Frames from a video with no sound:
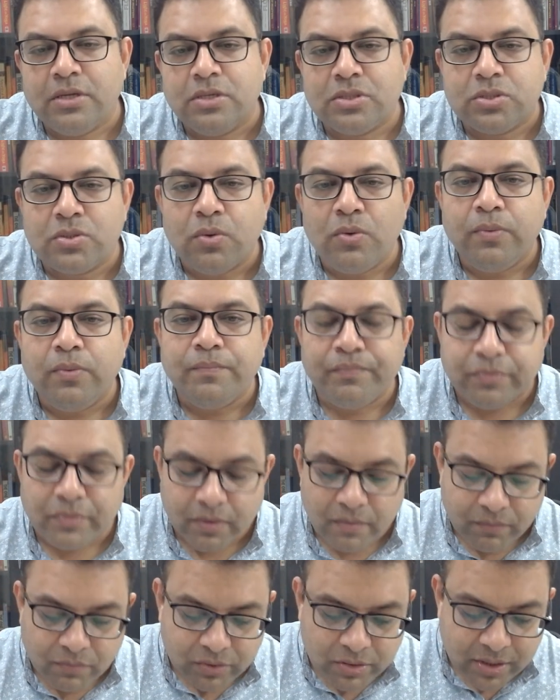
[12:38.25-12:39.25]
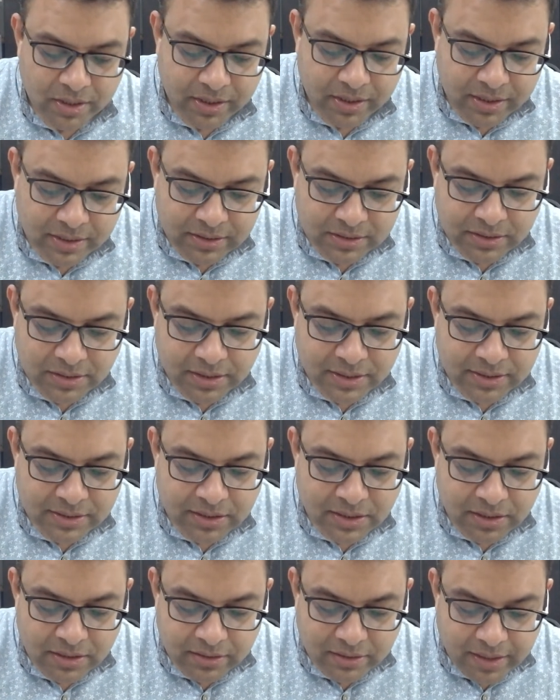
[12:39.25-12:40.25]
So, Buddha again
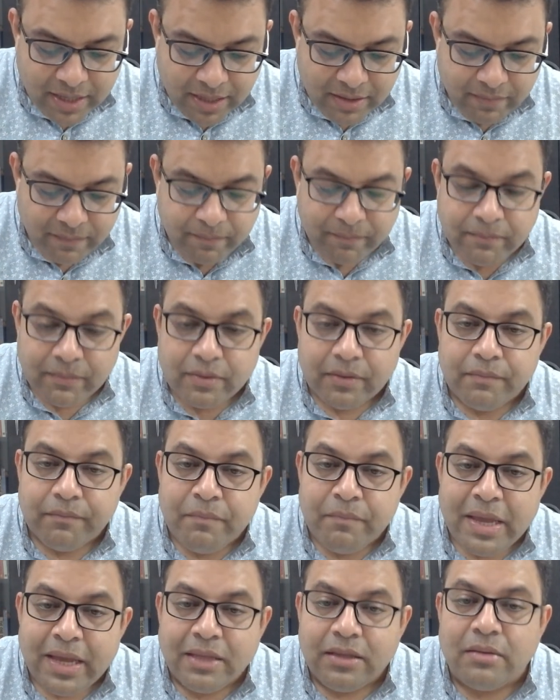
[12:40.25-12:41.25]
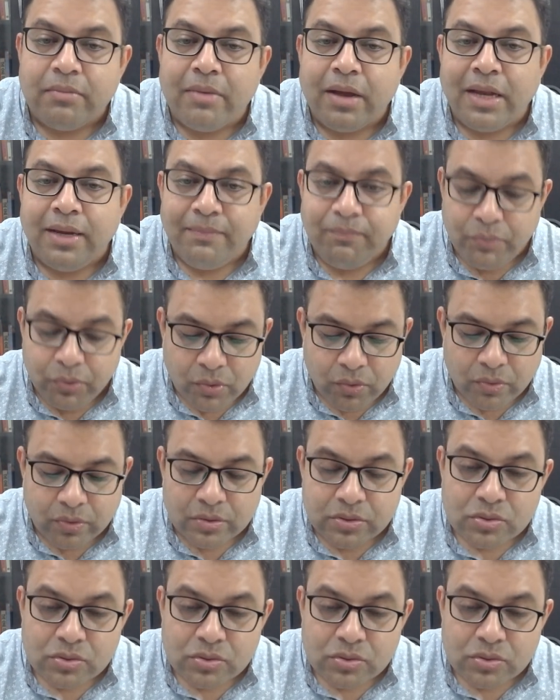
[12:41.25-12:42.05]
says that make the mind pure.